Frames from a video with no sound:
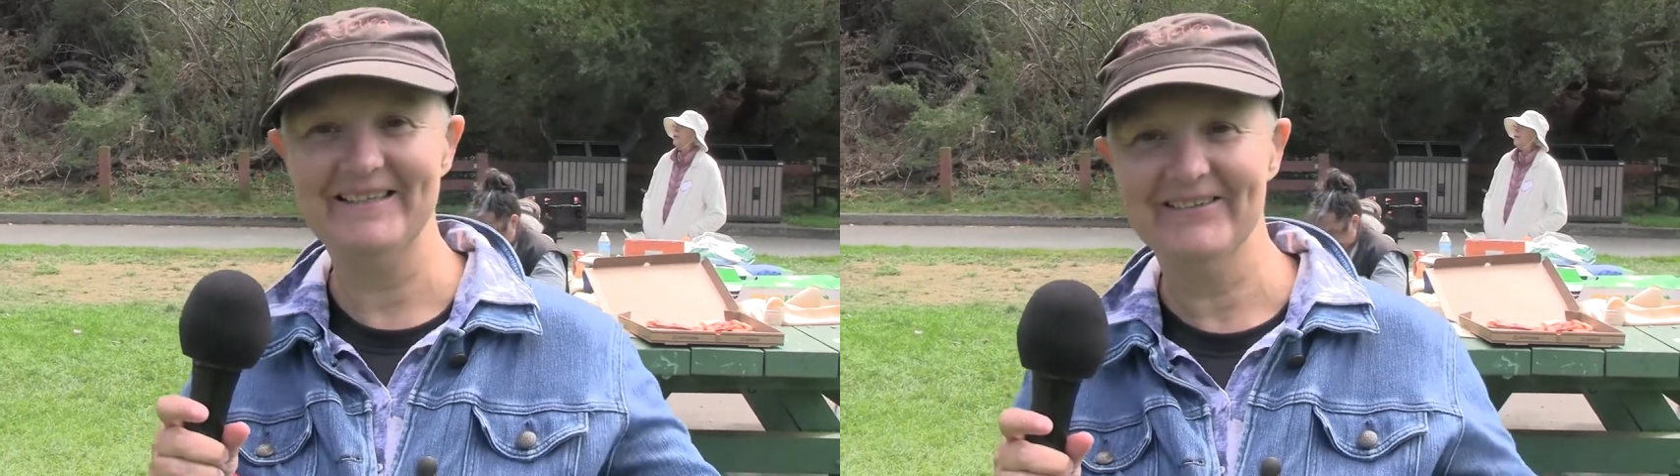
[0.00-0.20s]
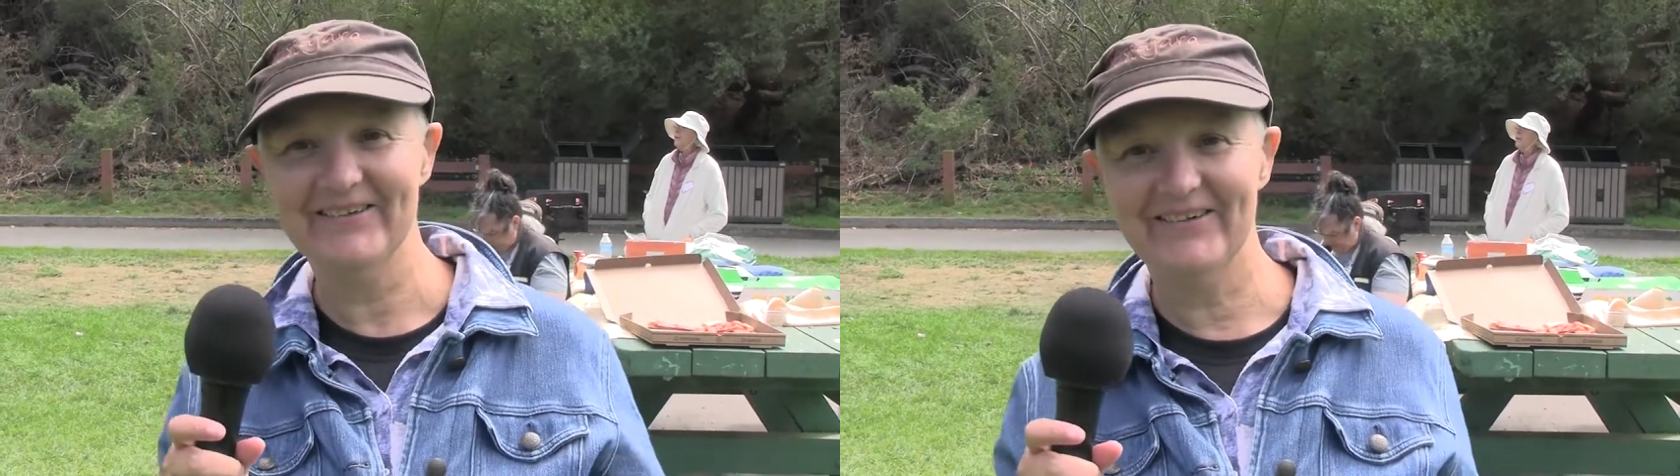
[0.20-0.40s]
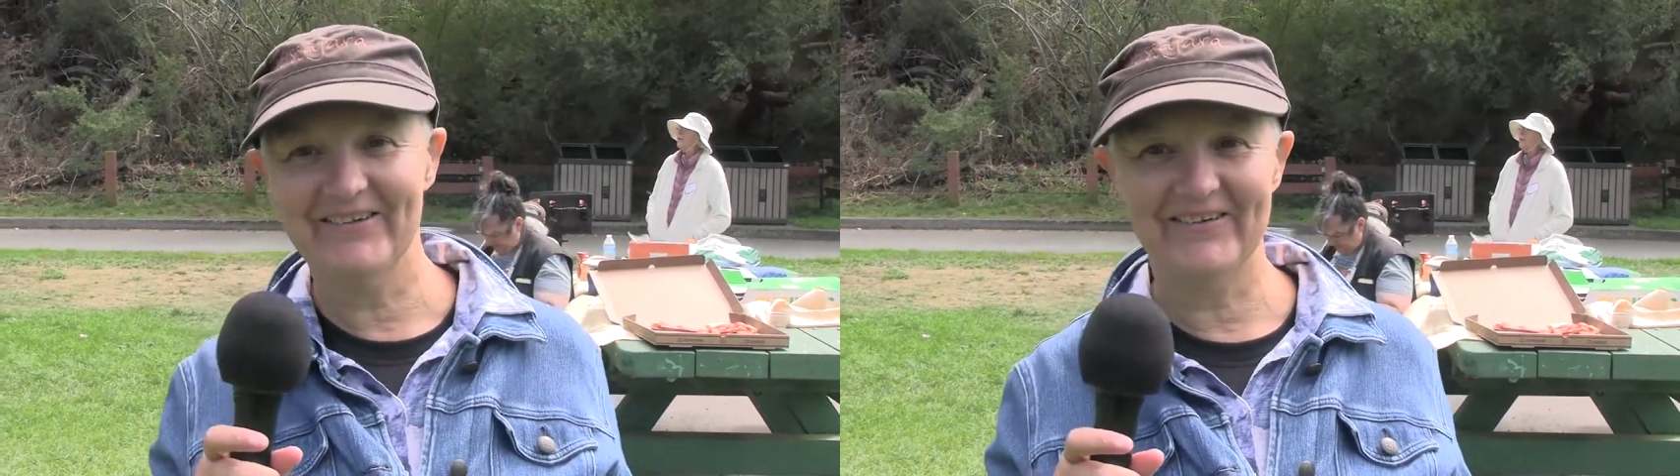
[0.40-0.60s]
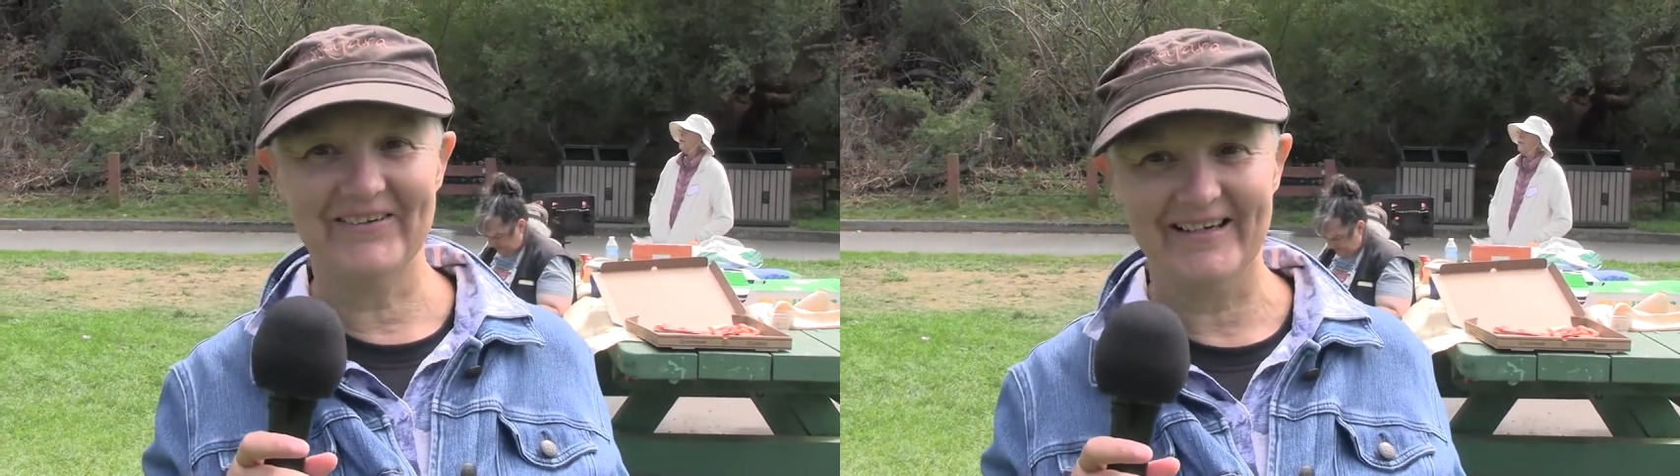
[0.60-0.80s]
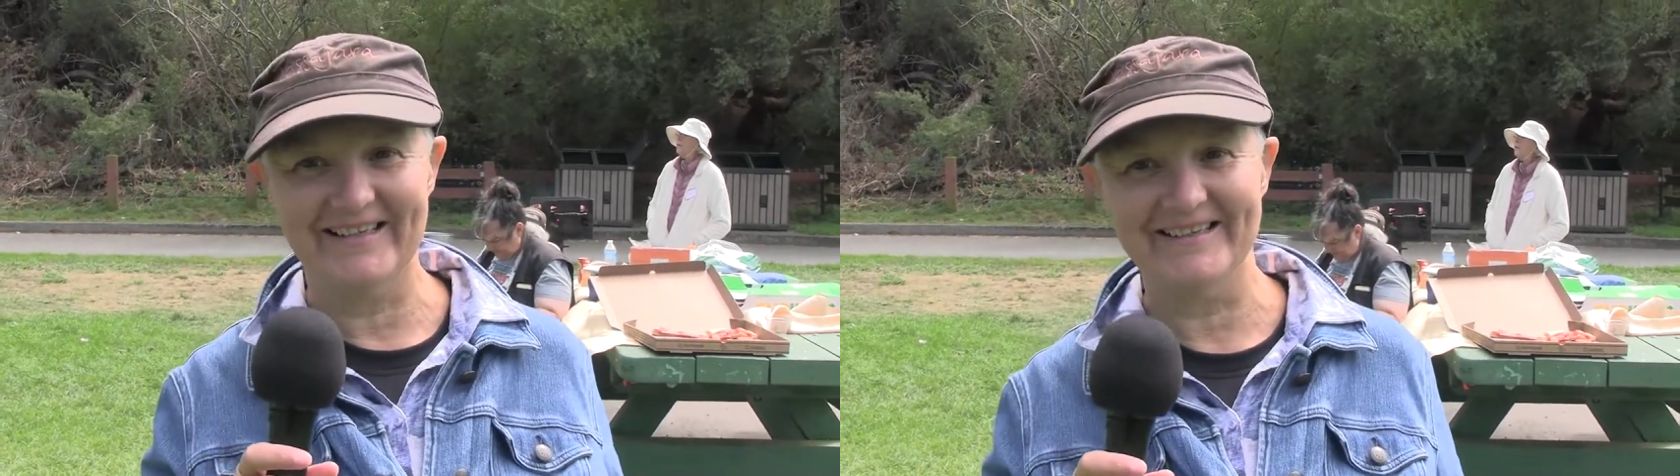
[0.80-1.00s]

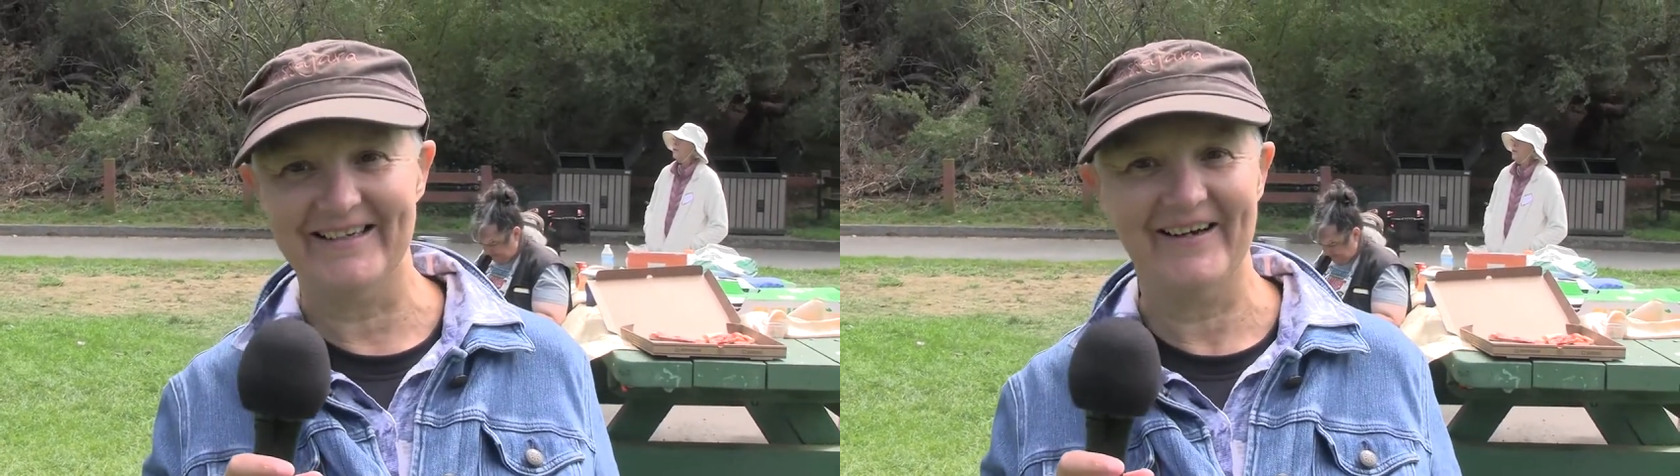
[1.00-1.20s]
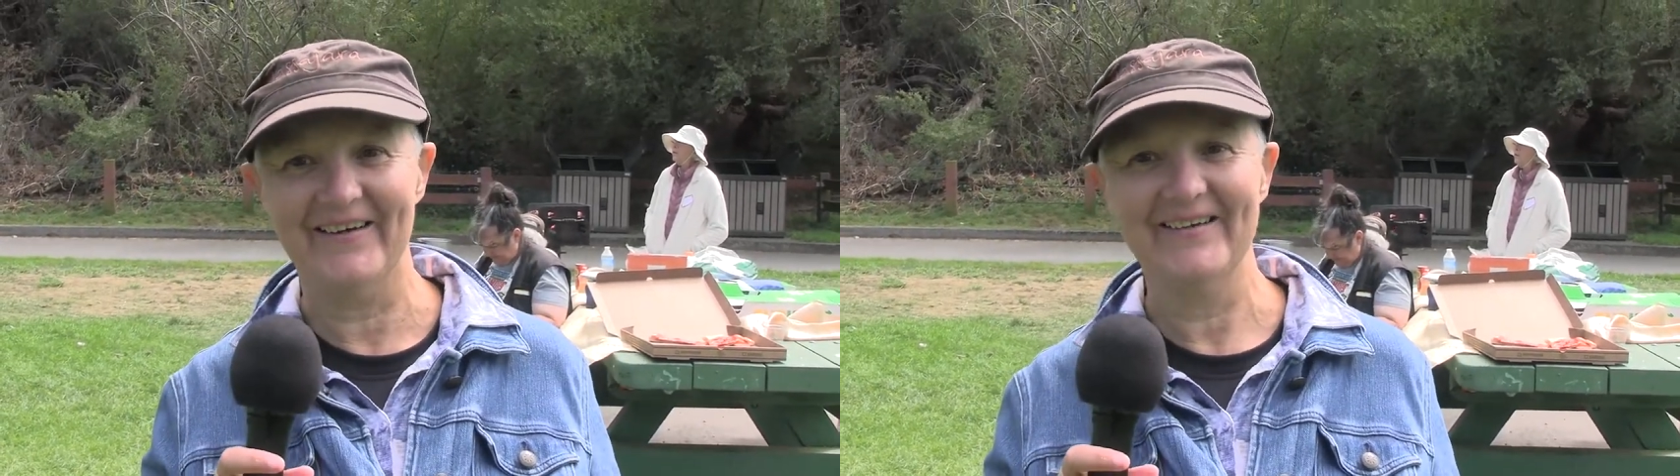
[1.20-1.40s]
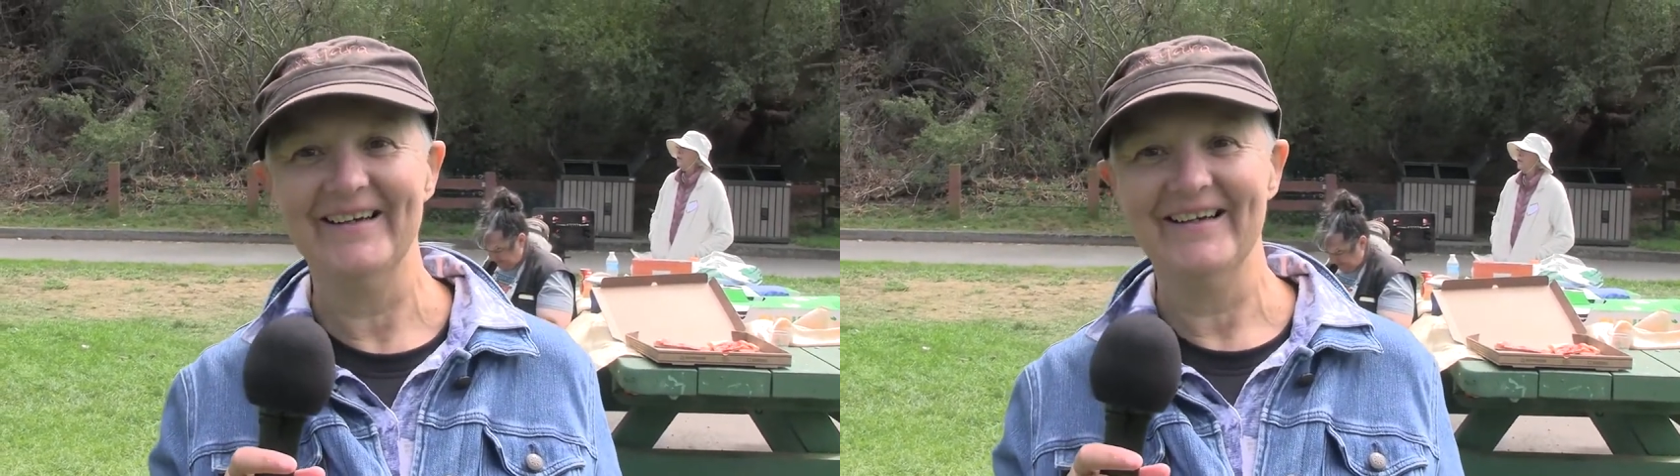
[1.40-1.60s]
here, and